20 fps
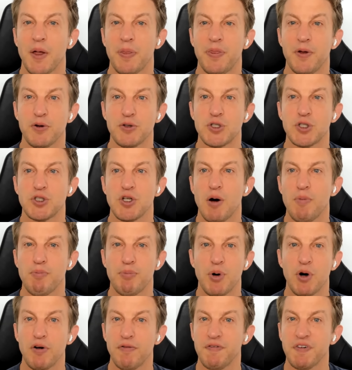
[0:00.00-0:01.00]
that there's
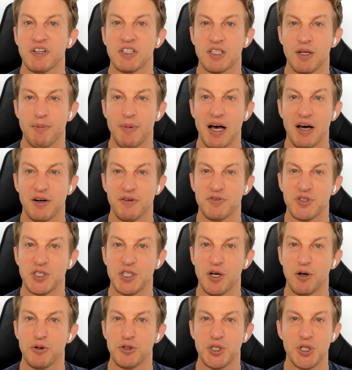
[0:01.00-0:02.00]
some perfect amount of
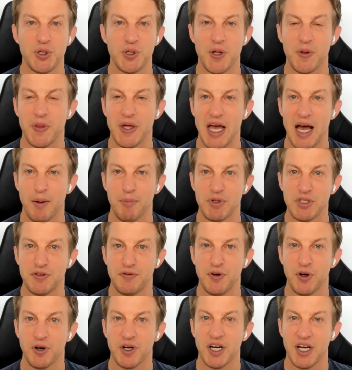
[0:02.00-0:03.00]
CO2 that the
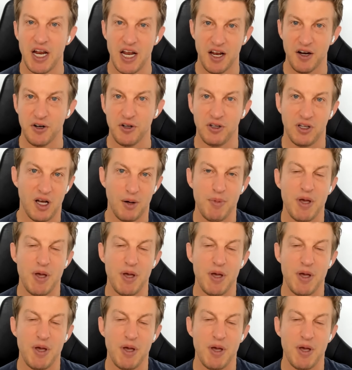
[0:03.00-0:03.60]
atmosphere can handle.